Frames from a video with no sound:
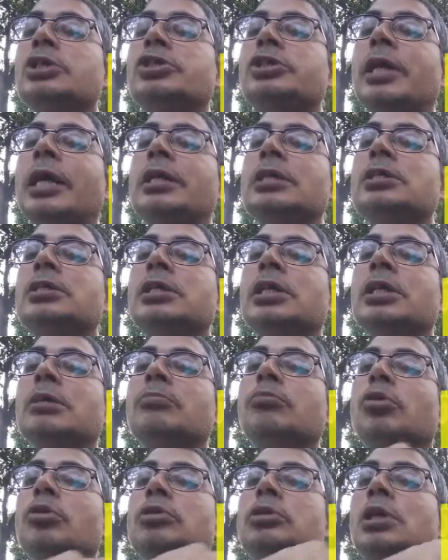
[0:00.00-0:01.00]
changing
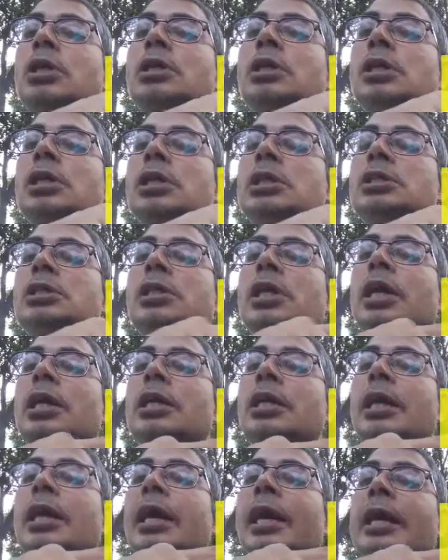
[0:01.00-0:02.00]
both the religion